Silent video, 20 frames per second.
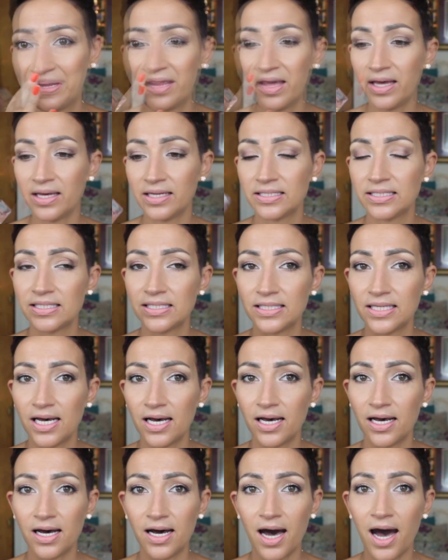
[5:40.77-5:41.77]
This,
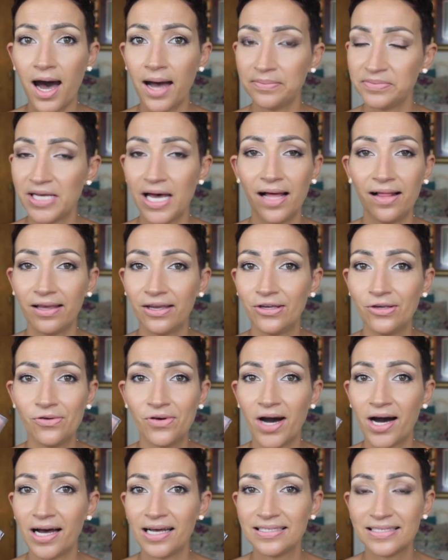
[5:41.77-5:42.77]
I'm telling you
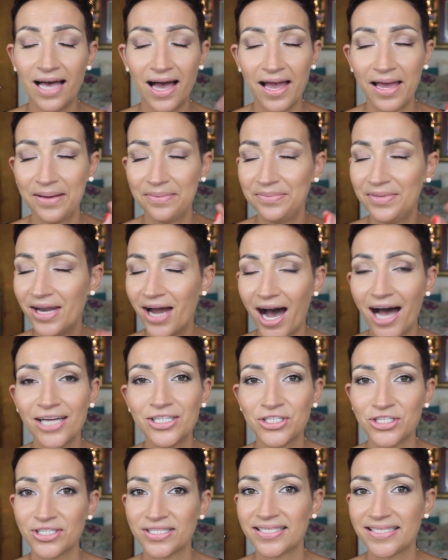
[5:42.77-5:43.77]
guys, I am
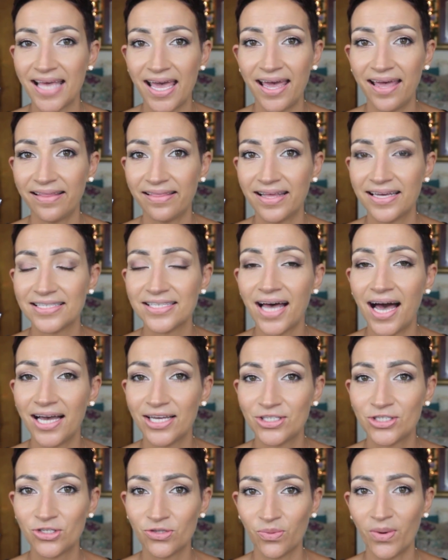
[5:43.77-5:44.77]
not just saying this,
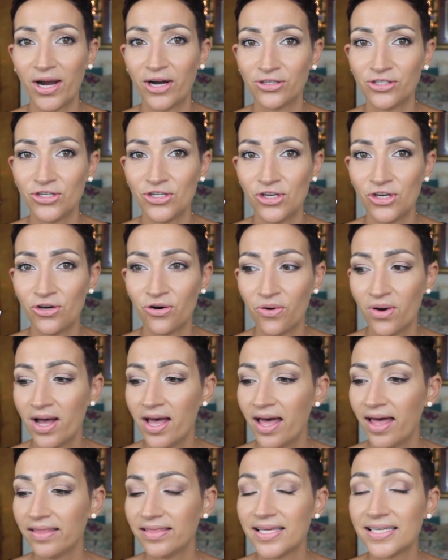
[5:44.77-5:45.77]
I swear to you,
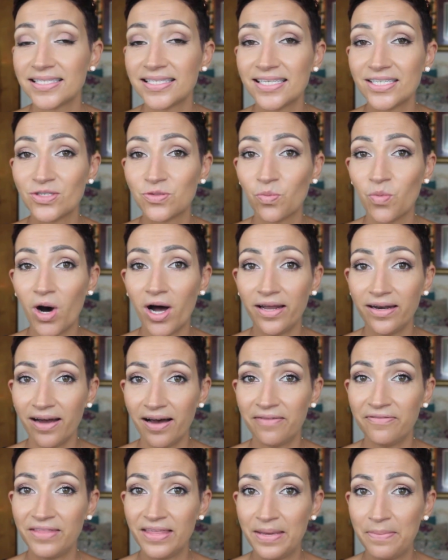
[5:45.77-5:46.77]
this is one
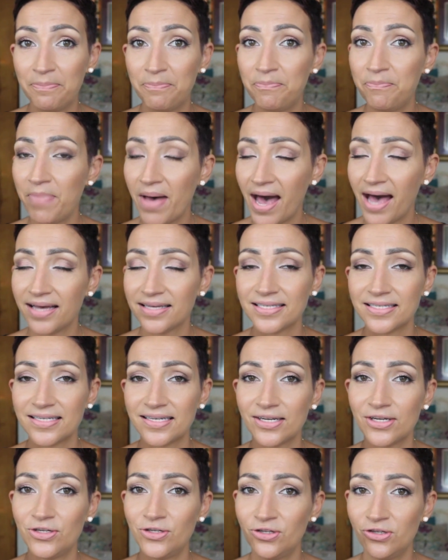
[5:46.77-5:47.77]
of the
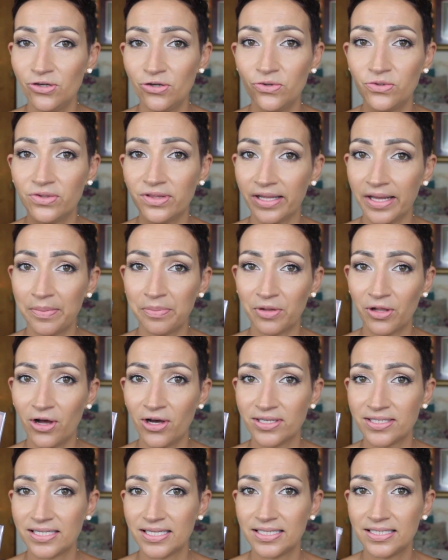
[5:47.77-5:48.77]
best nude lip
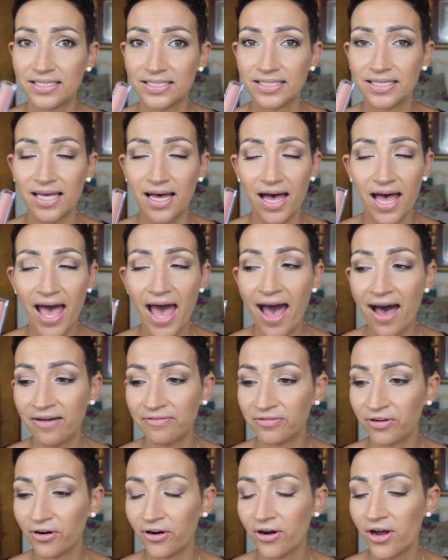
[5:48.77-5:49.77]
glosses
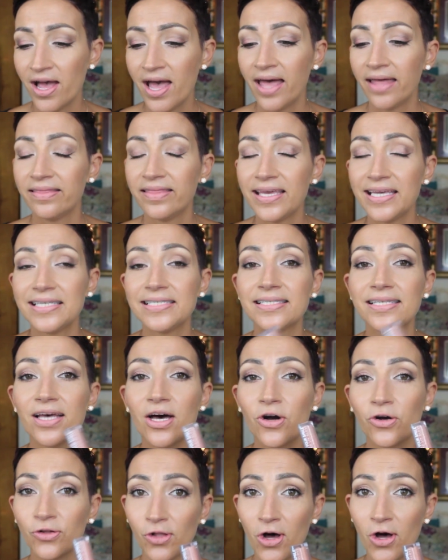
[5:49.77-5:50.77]
ever. These
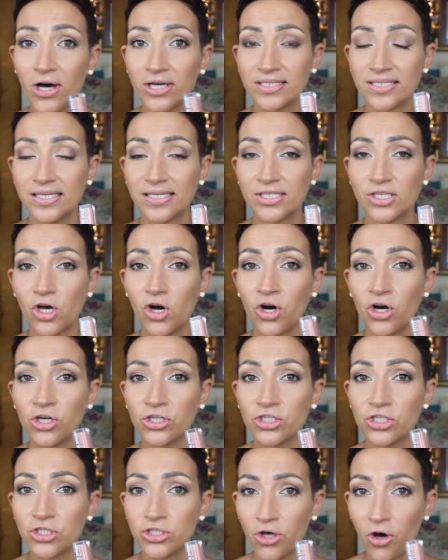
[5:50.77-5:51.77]
glosses
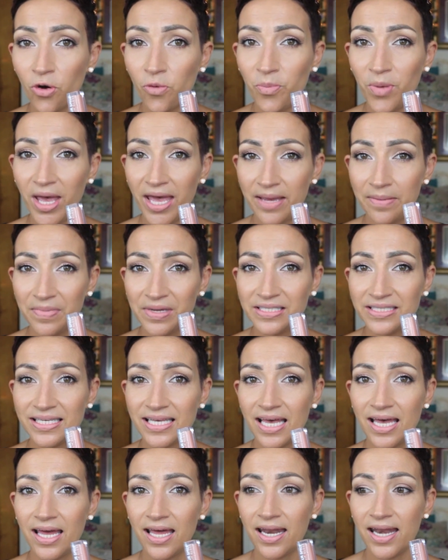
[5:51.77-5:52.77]
are so
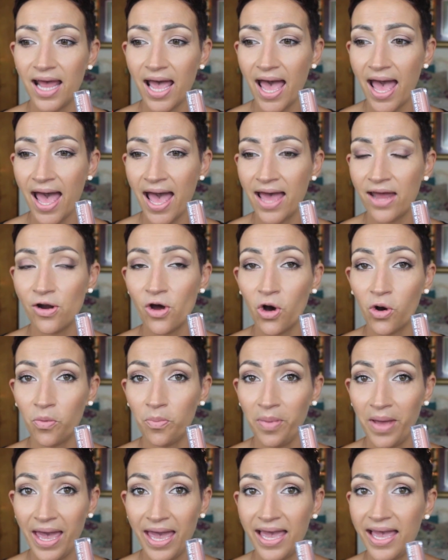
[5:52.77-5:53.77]
pigmented and
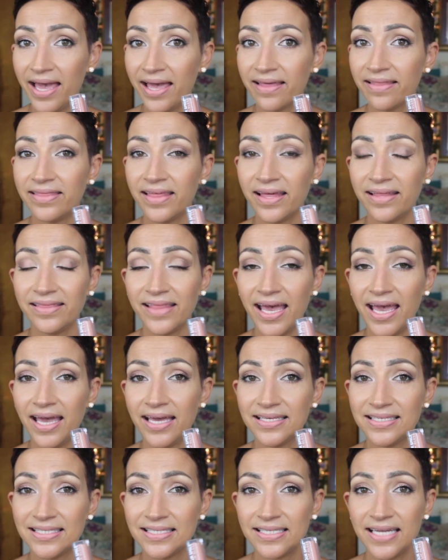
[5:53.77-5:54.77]
opaque that
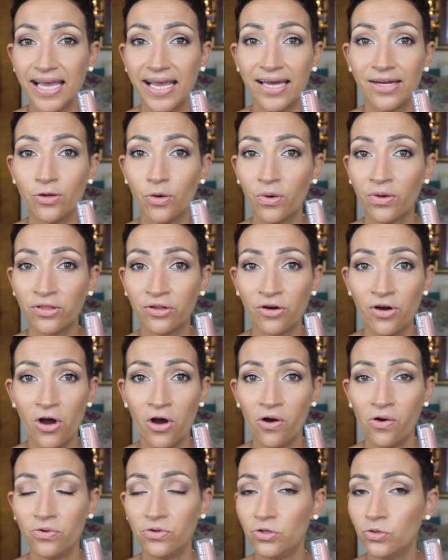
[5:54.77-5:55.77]
they stand on their
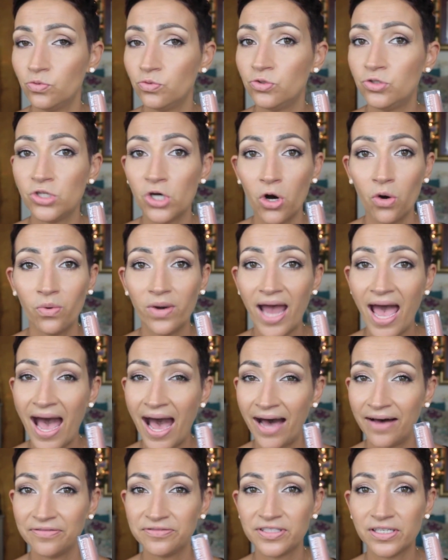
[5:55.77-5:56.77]
own. You don't
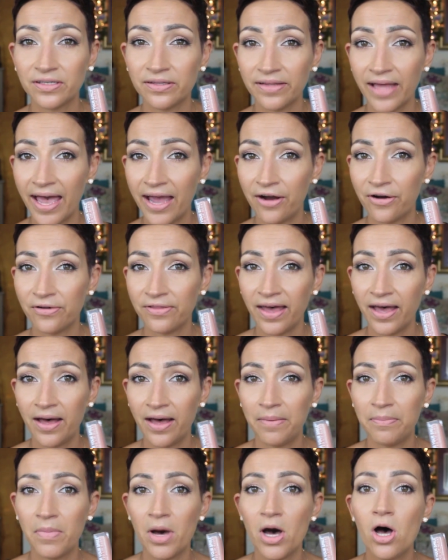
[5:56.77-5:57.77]
have to layer
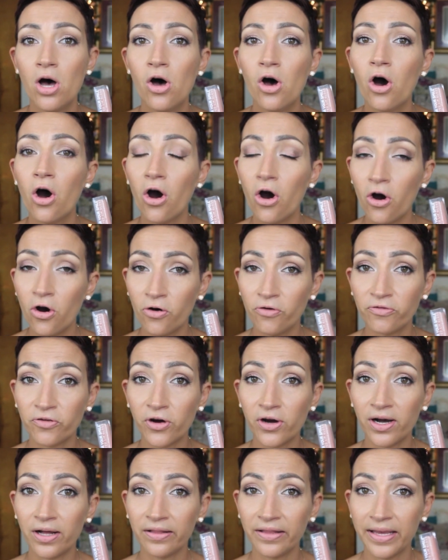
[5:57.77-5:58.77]
them
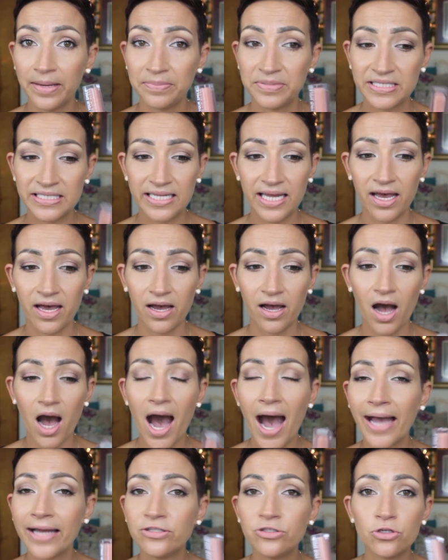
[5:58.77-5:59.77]
over a lipstick.
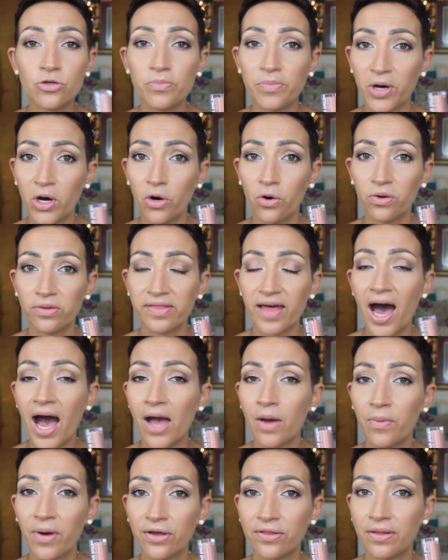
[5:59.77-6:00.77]
I do both.
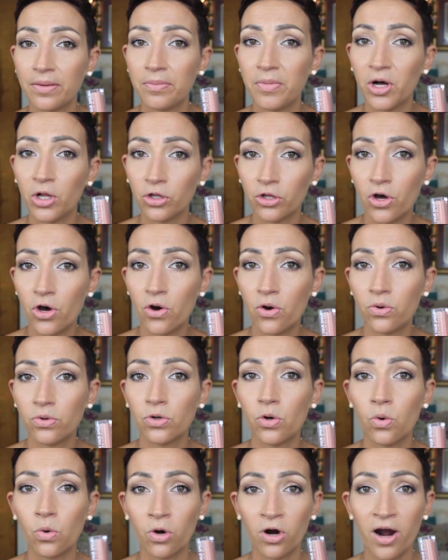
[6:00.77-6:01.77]
I wear them
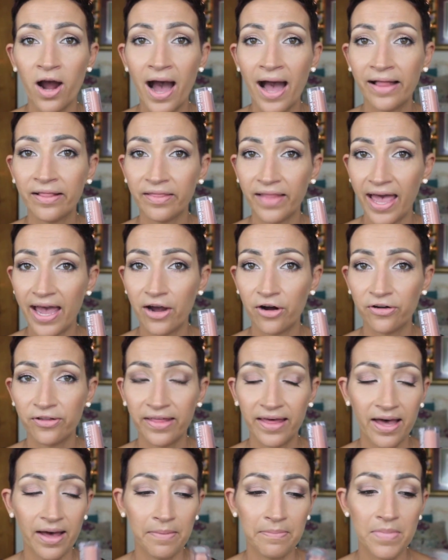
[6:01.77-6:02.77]
alone or I layer
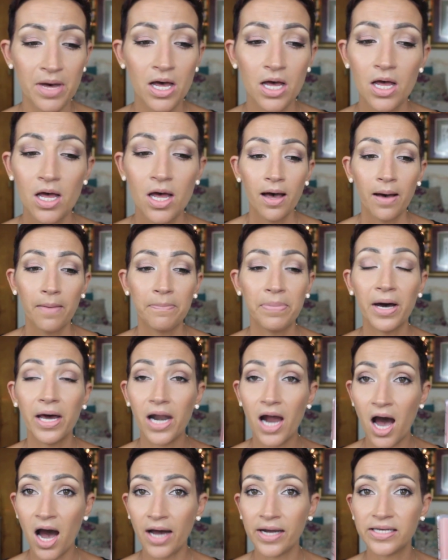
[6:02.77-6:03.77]
them,
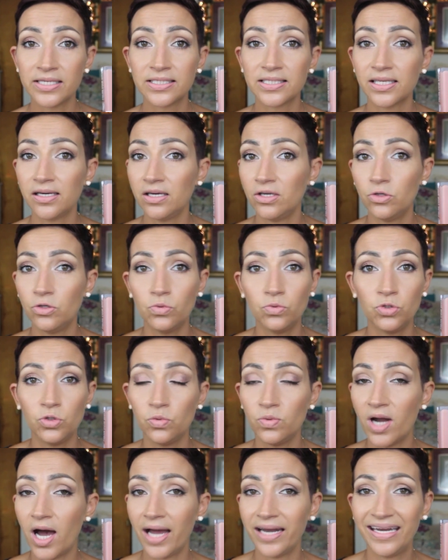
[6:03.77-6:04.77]
but honestly, you
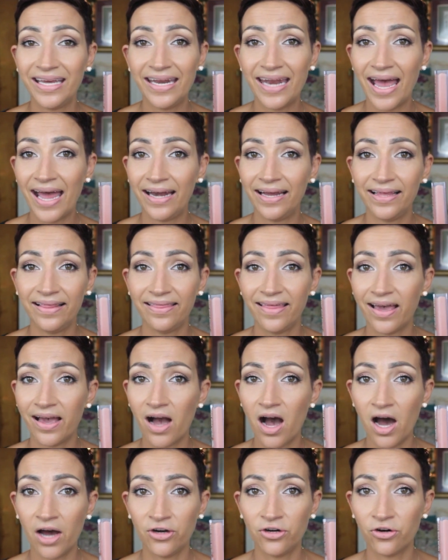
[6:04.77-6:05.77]
do not need anything
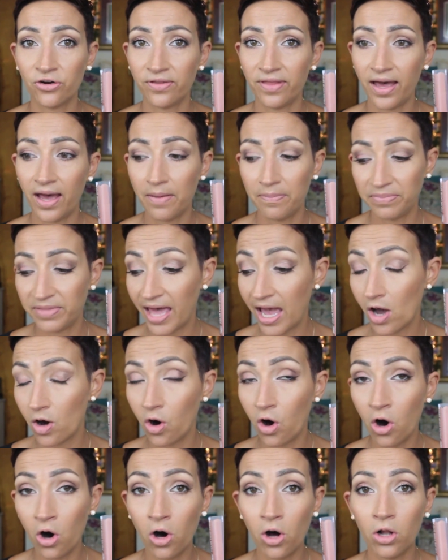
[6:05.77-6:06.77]
under them. They
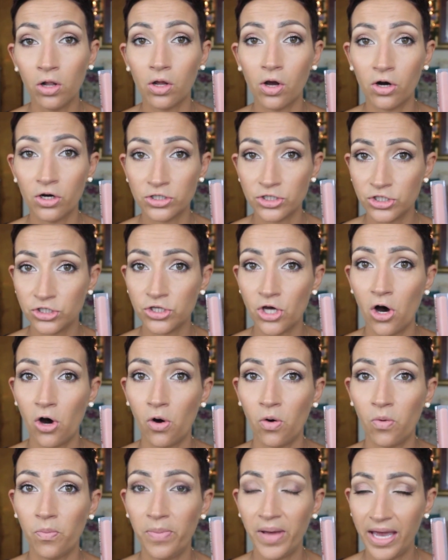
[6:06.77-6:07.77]
all are
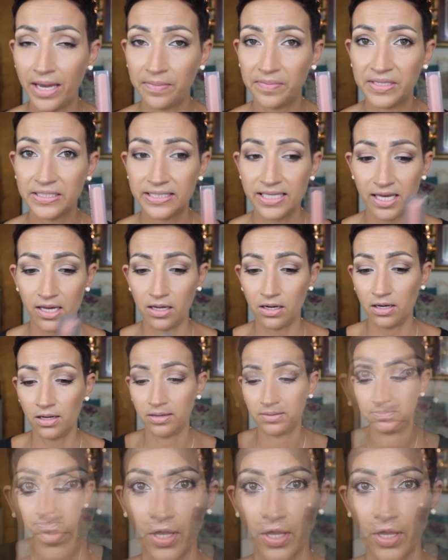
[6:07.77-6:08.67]
so pigmented.